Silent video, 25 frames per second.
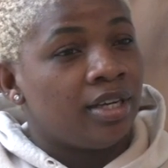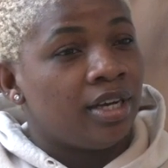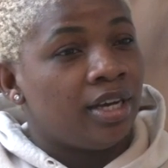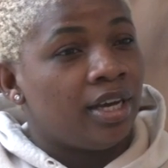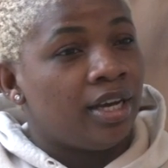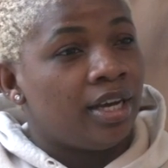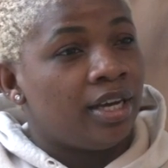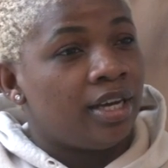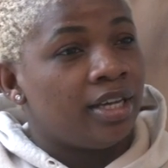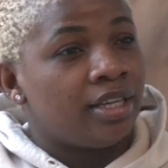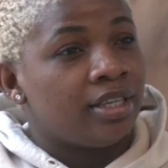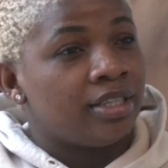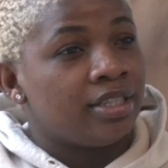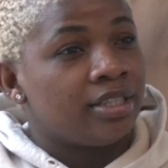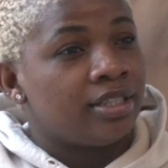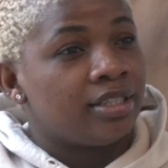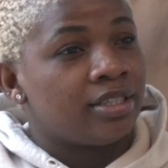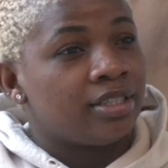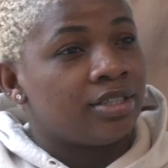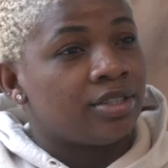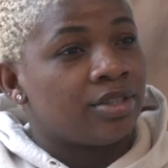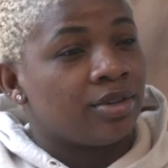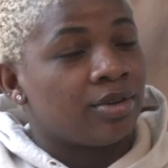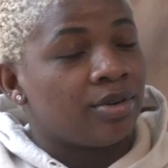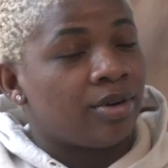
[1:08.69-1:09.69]
And
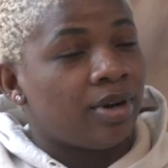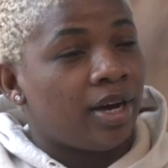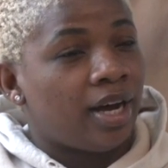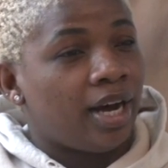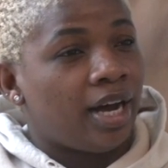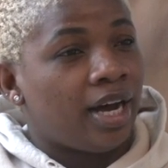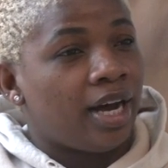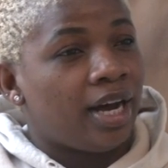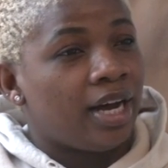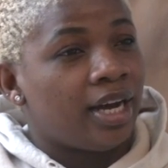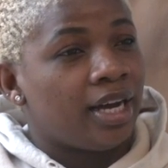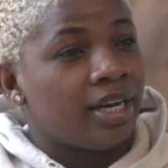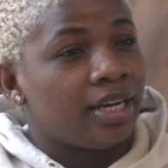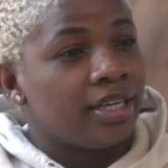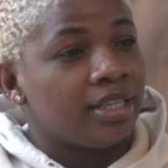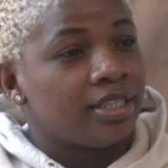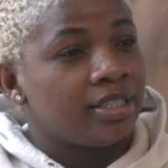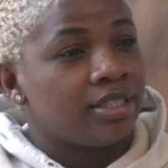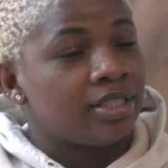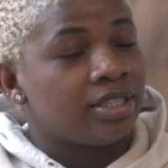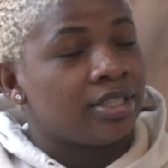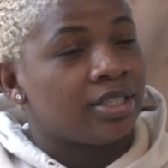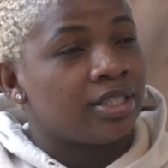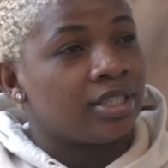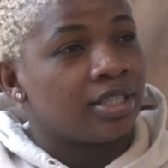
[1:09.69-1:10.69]
so I
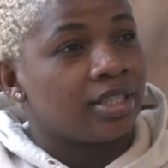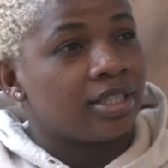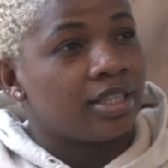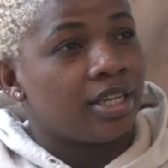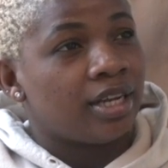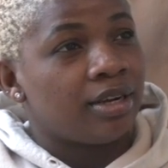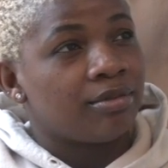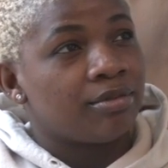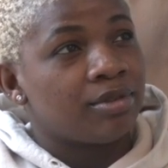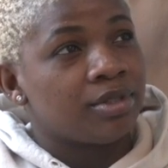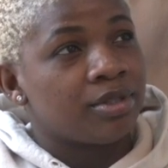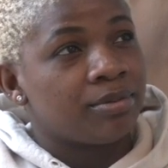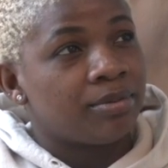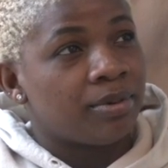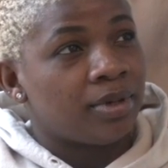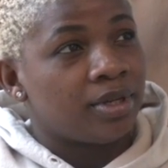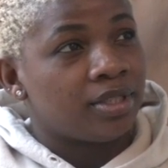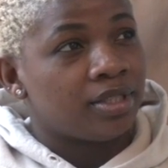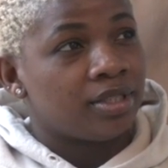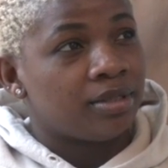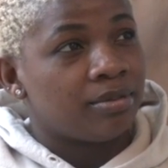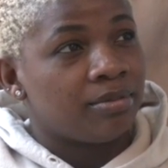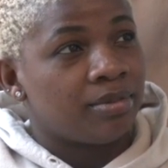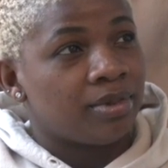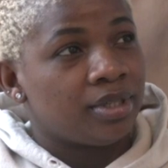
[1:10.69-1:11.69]
took that
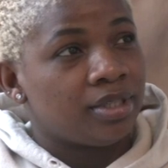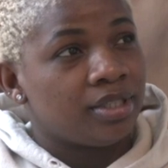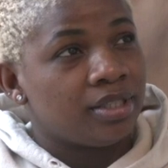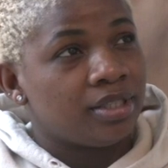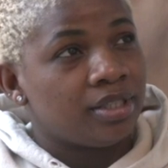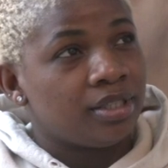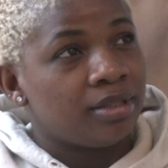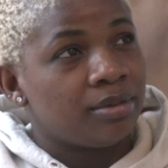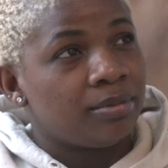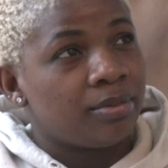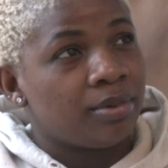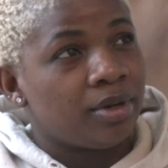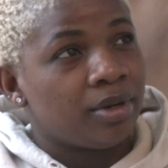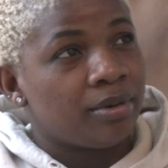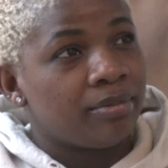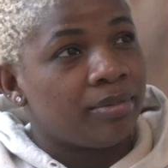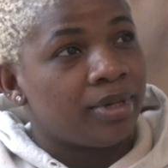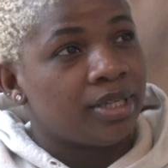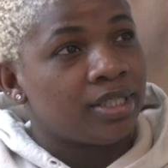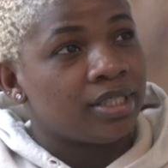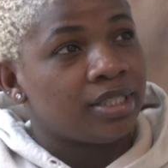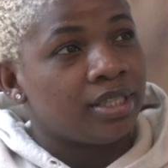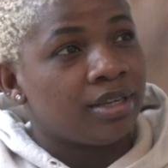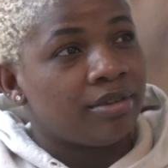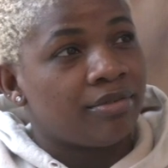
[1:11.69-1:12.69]
responsibility upon
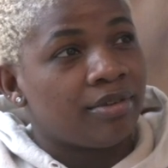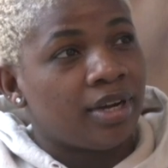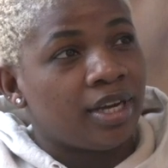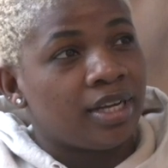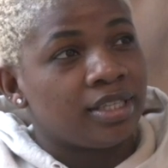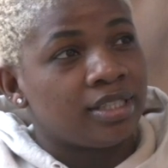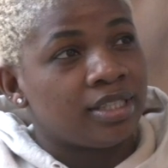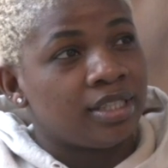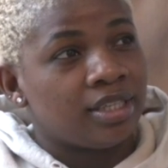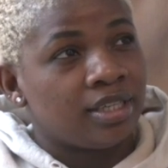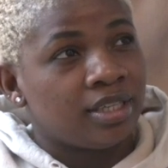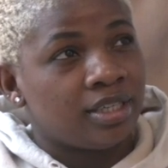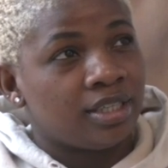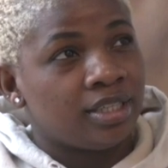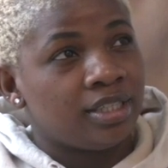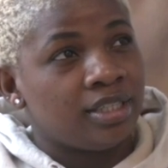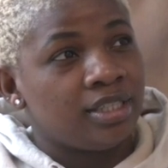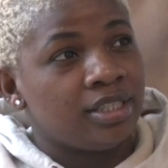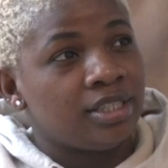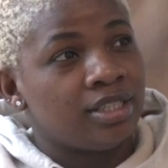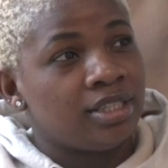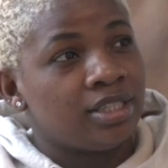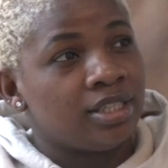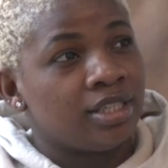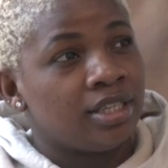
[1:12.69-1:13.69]
myself as an
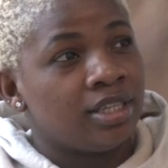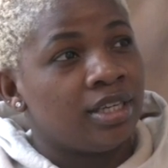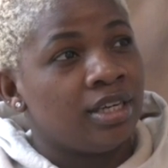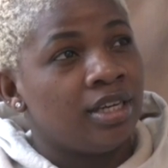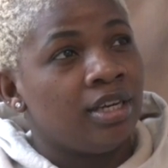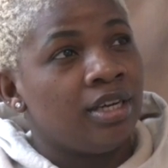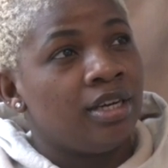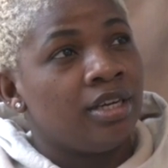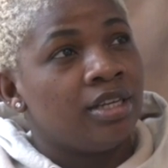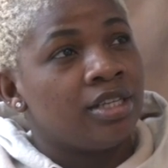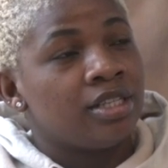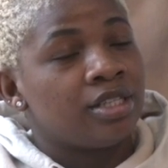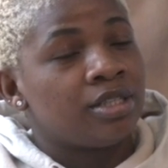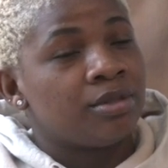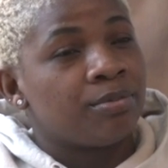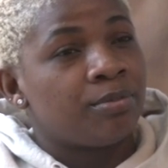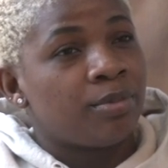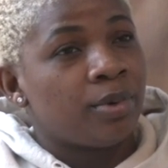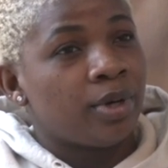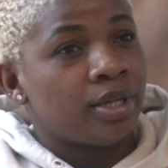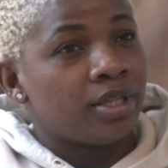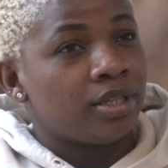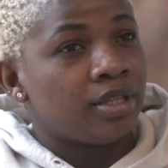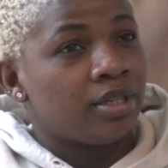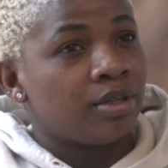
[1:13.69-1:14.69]
artist to
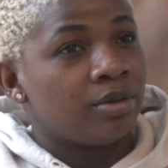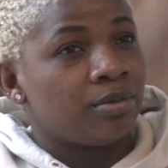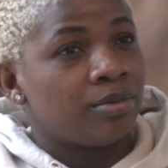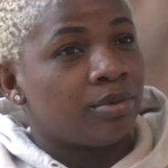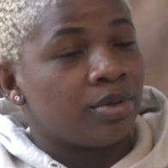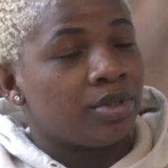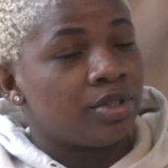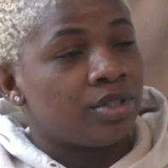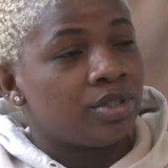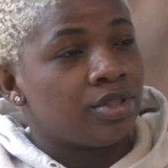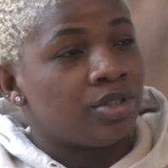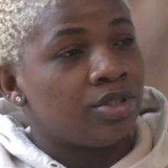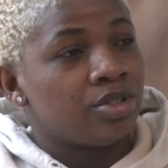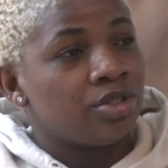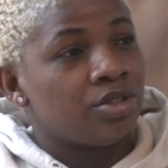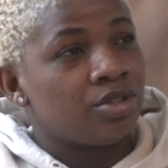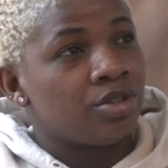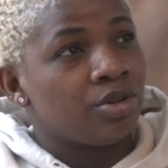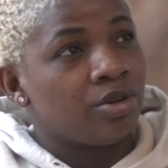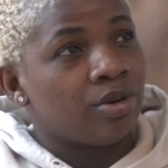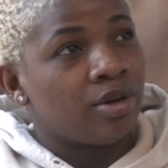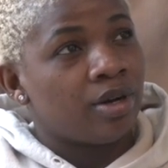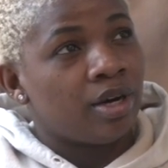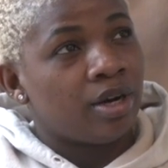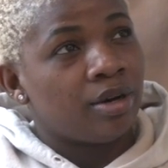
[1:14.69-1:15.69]
spread the word to
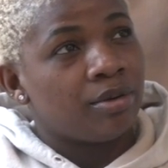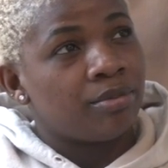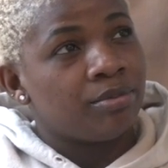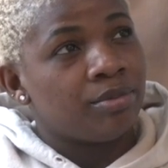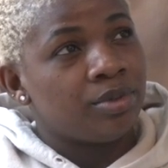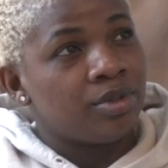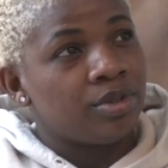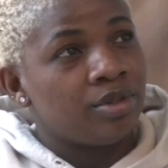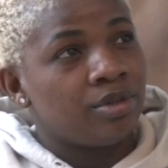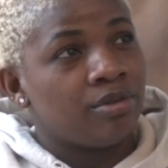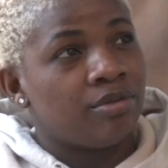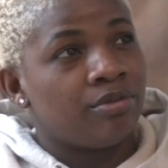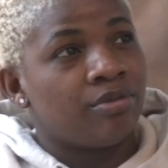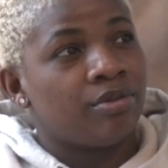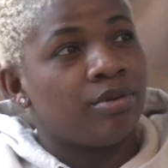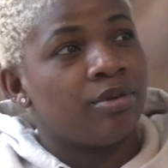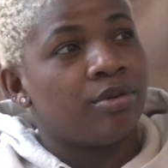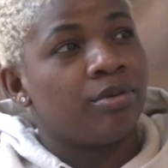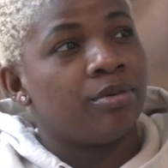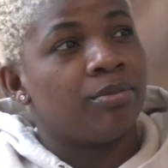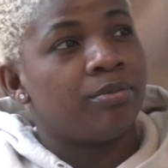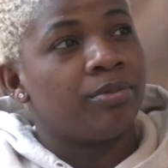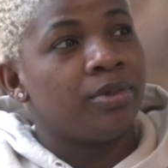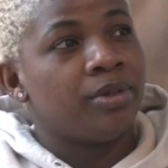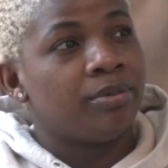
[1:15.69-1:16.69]
show how
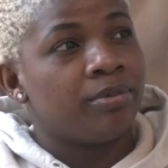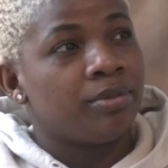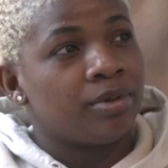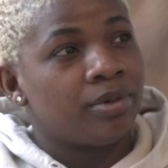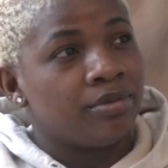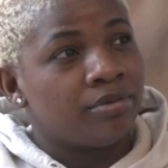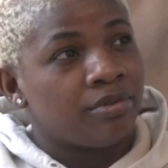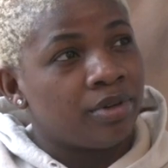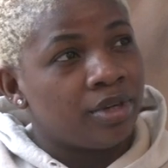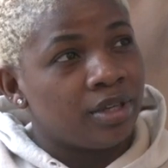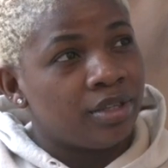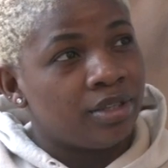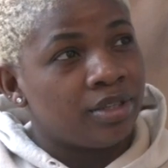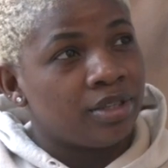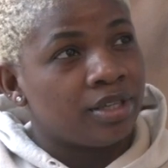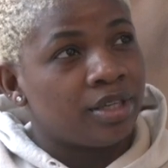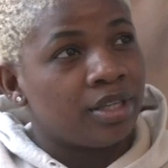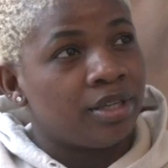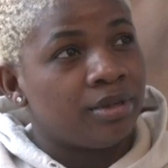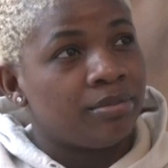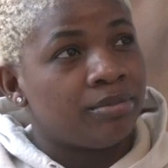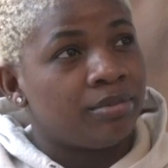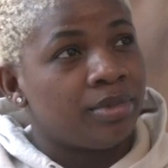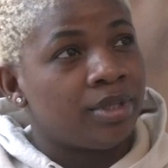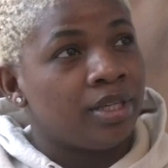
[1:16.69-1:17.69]
beautiful people of color
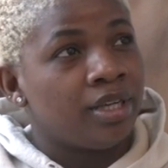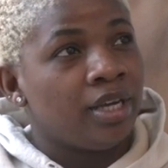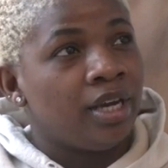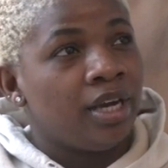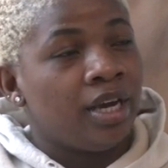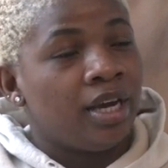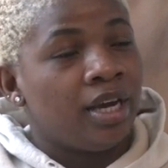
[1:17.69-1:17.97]
can be,